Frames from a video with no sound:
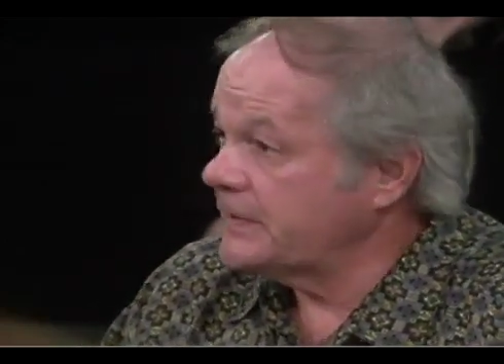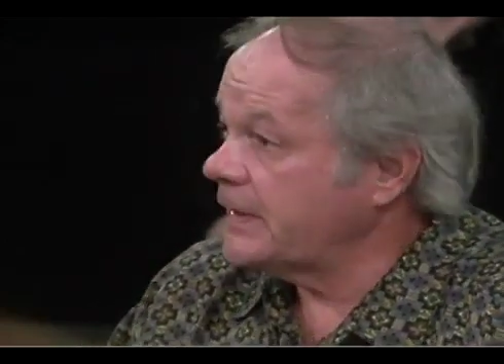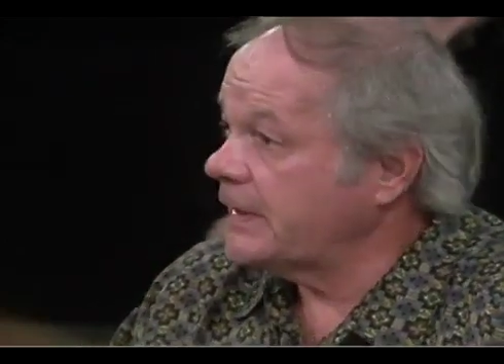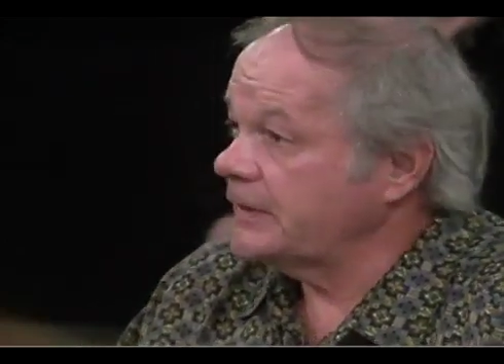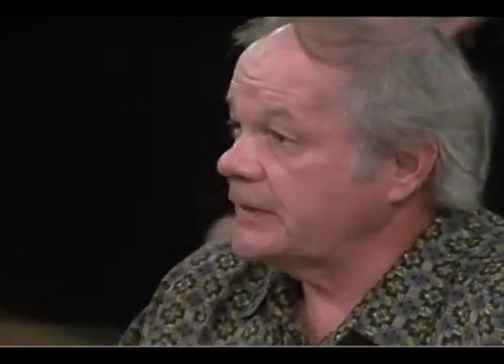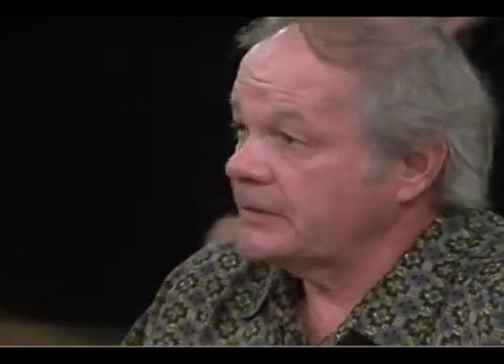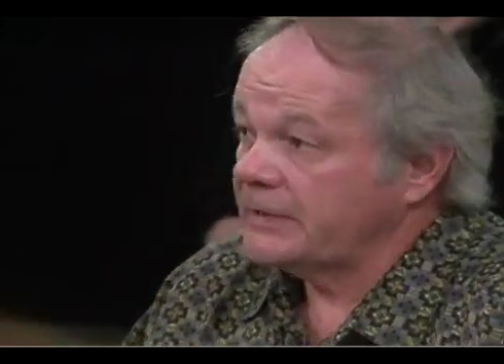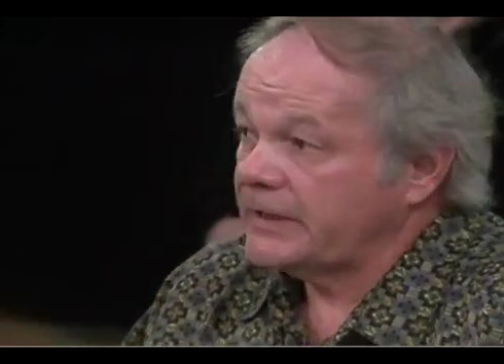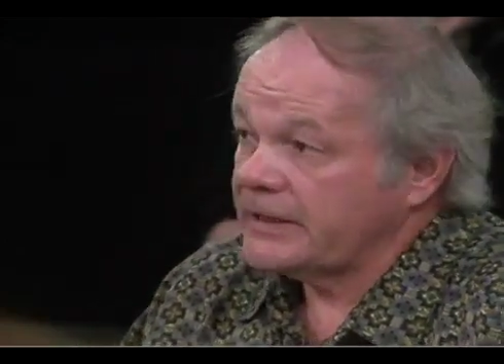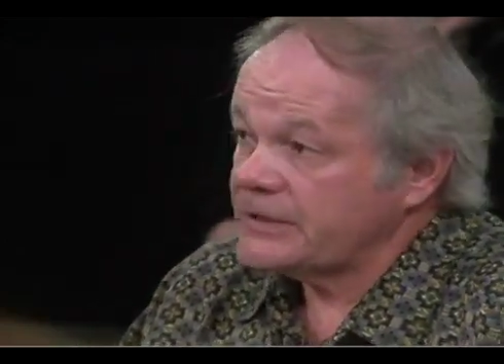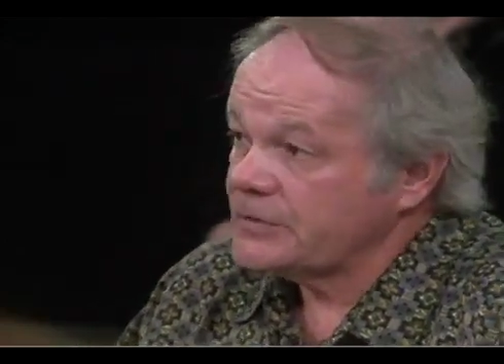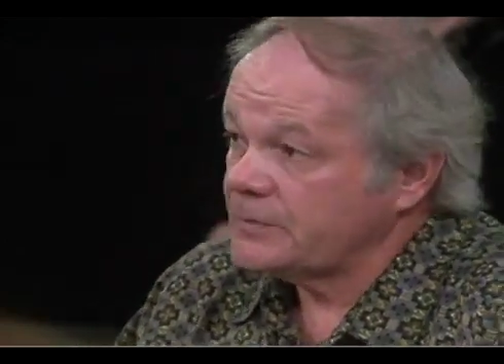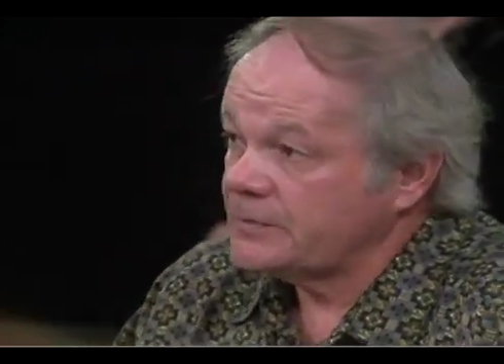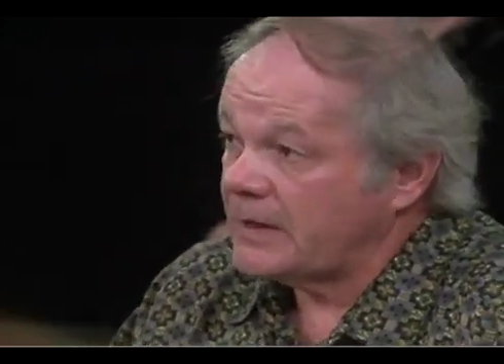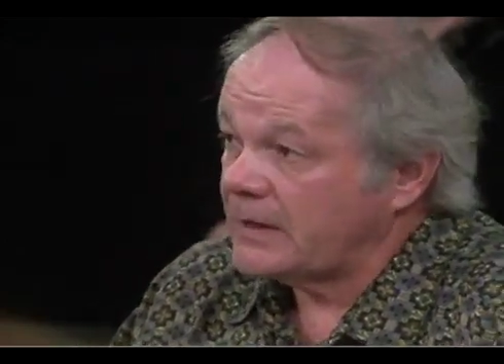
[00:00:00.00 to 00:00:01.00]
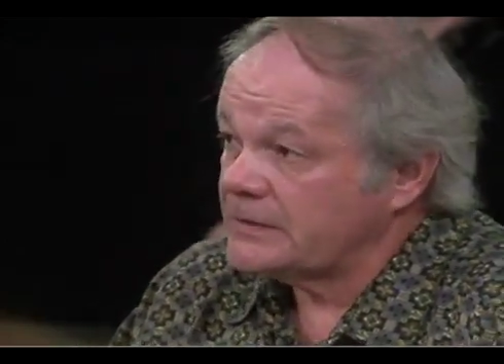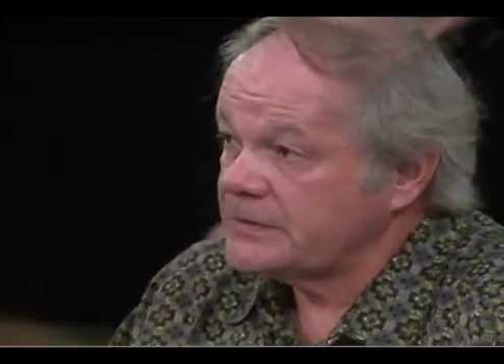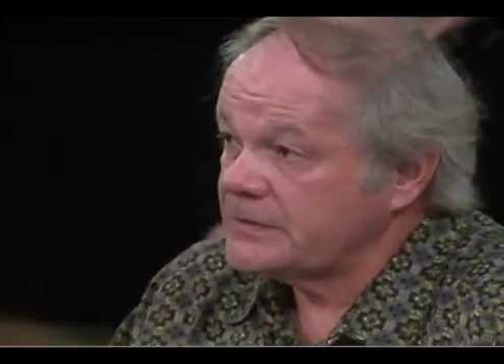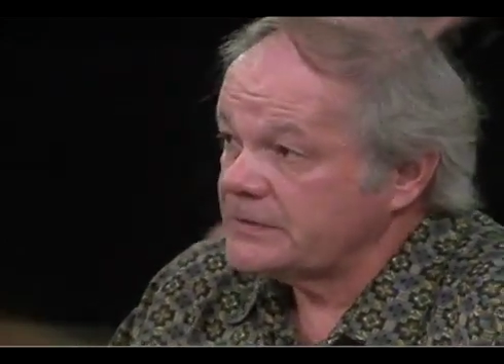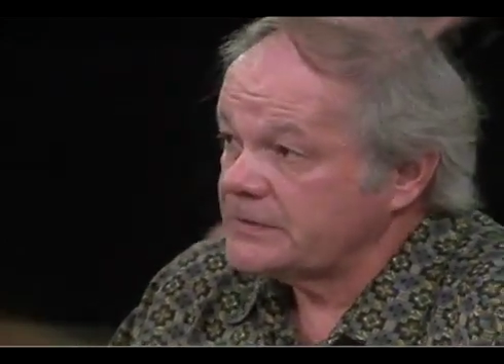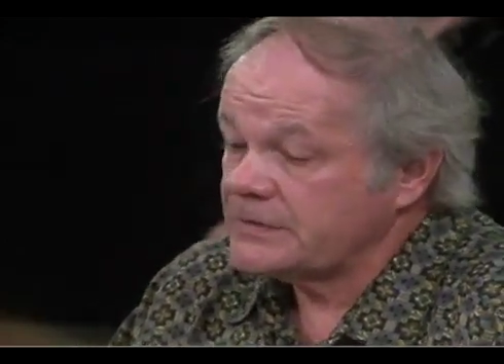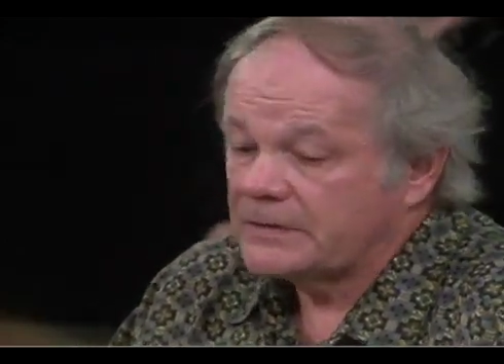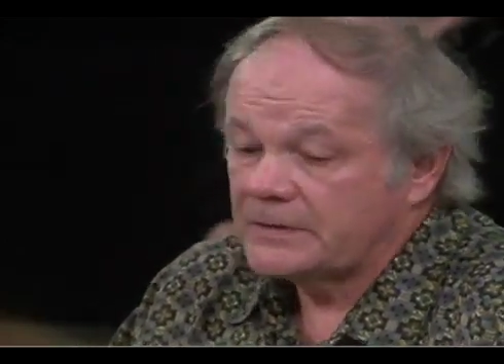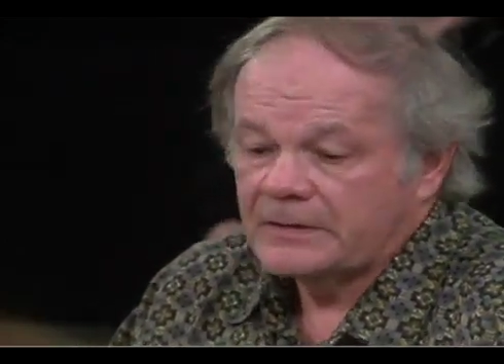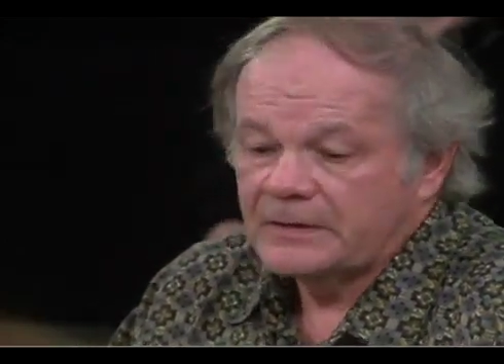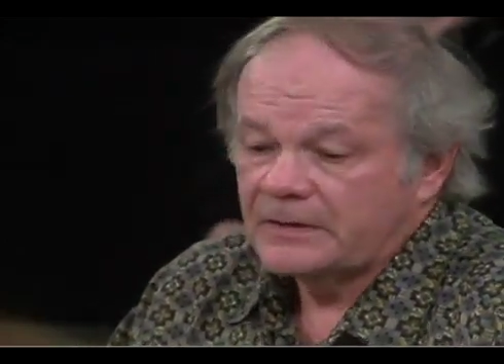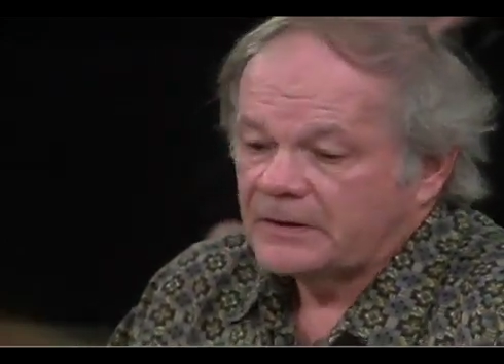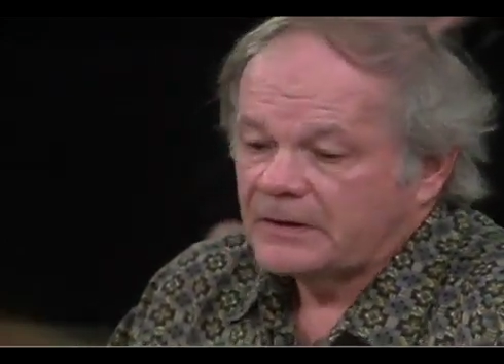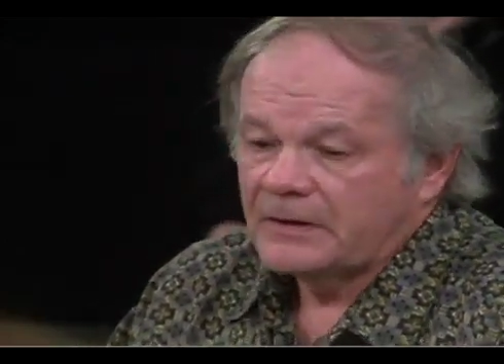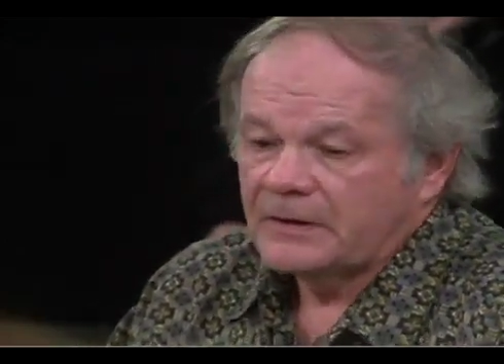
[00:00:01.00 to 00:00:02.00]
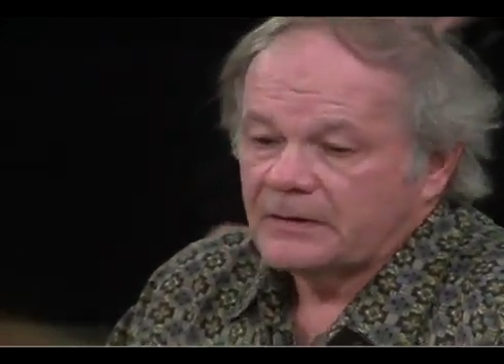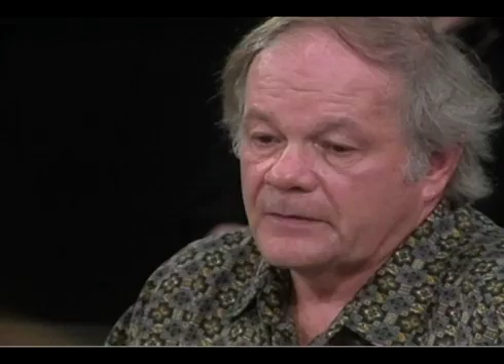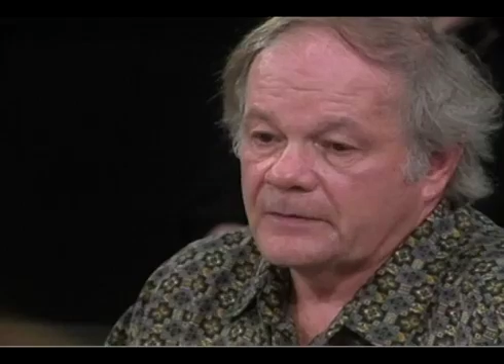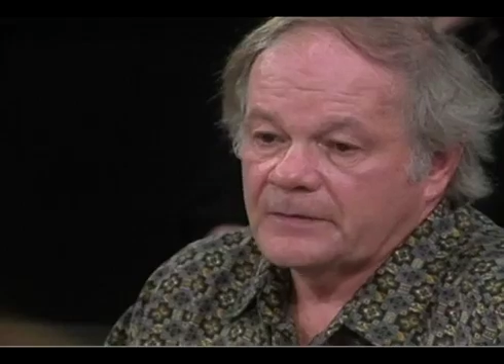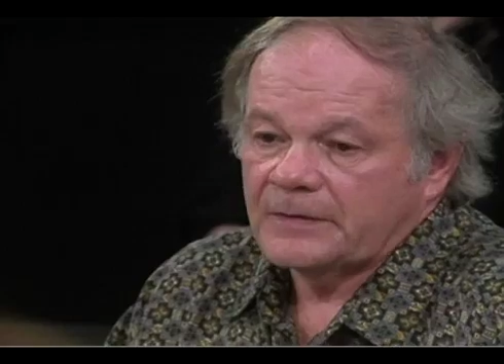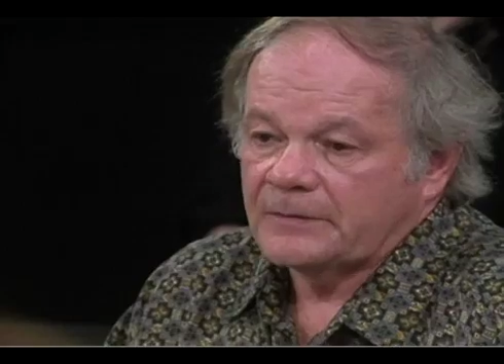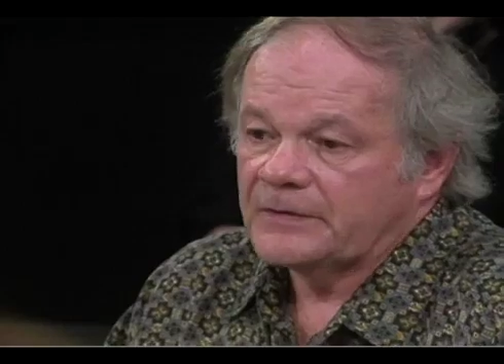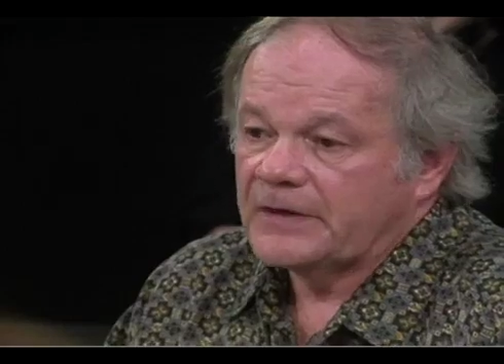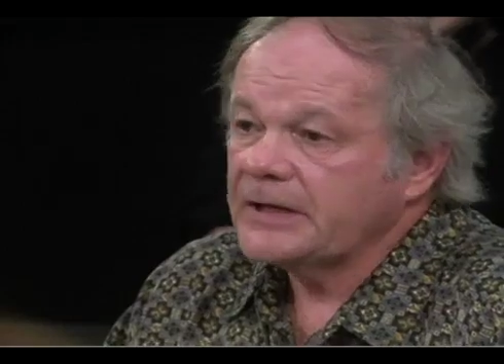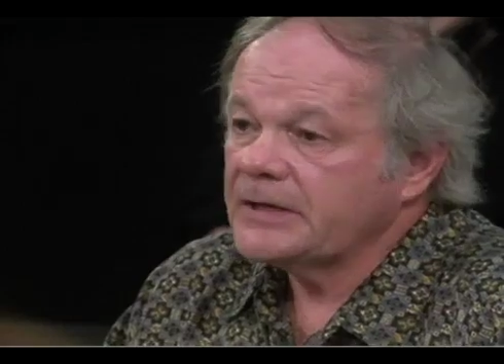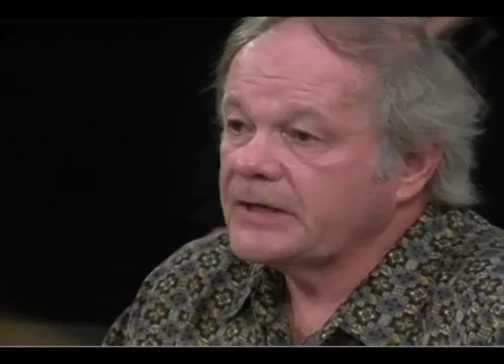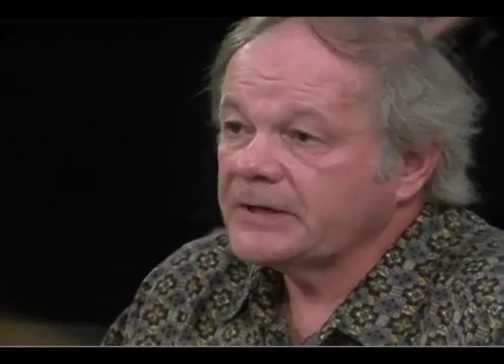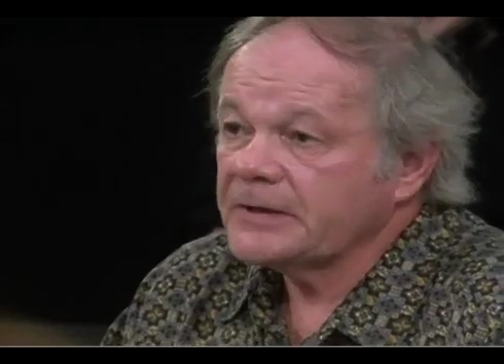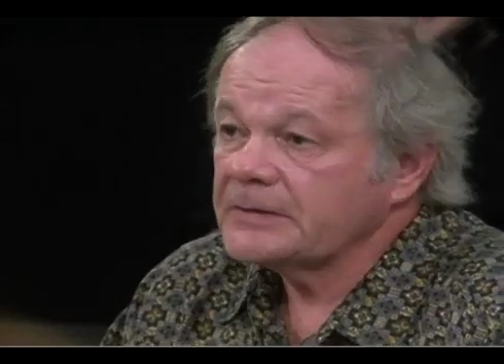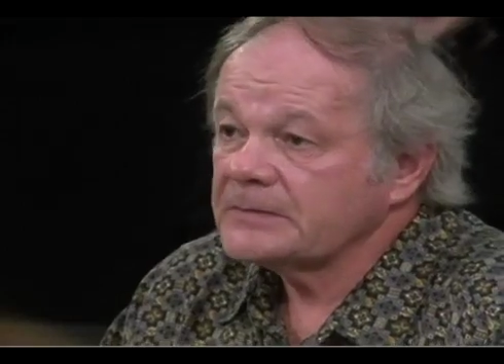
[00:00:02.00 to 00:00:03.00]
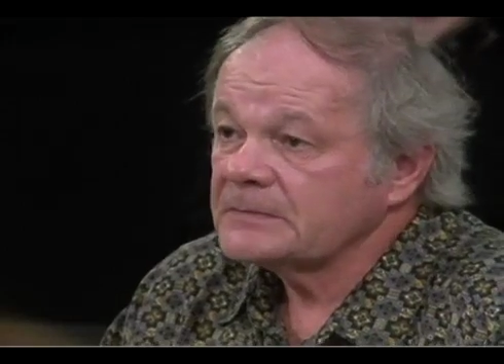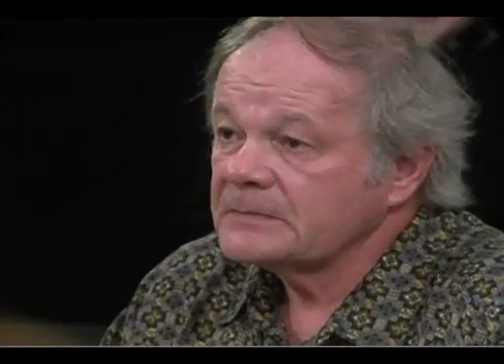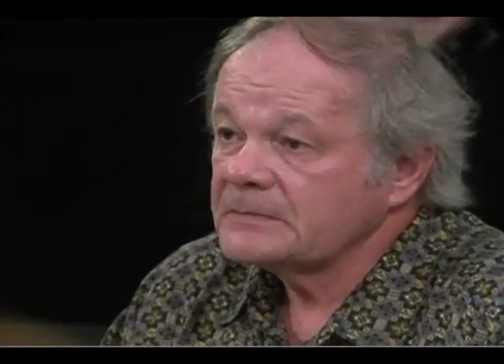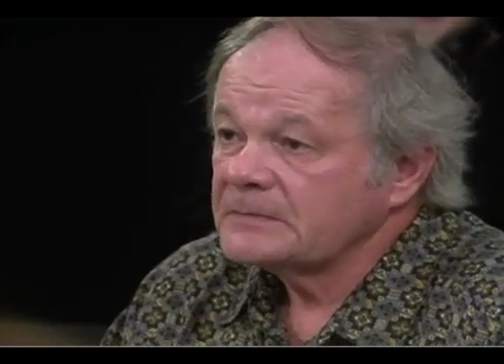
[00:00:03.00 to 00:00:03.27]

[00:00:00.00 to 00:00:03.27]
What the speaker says: that in our national policies of daycare.